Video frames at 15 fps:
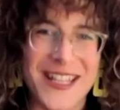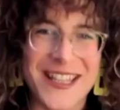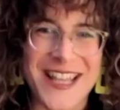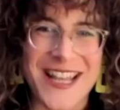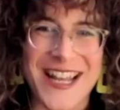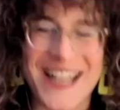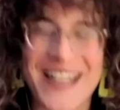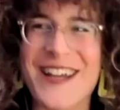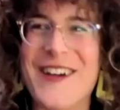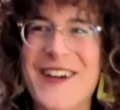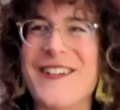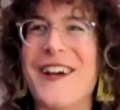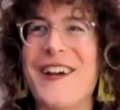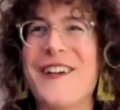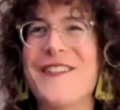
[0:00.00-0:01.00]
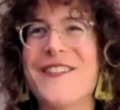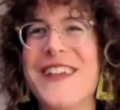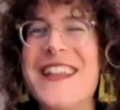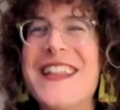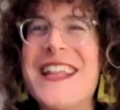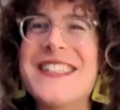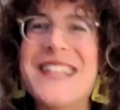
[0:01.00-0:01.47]
that I know of,
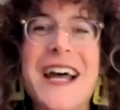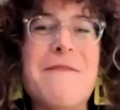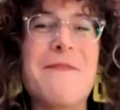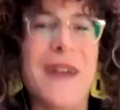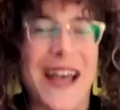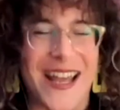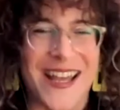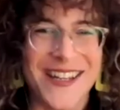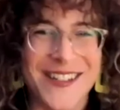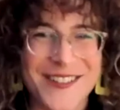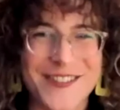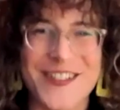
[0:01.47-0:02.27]
and that's not bad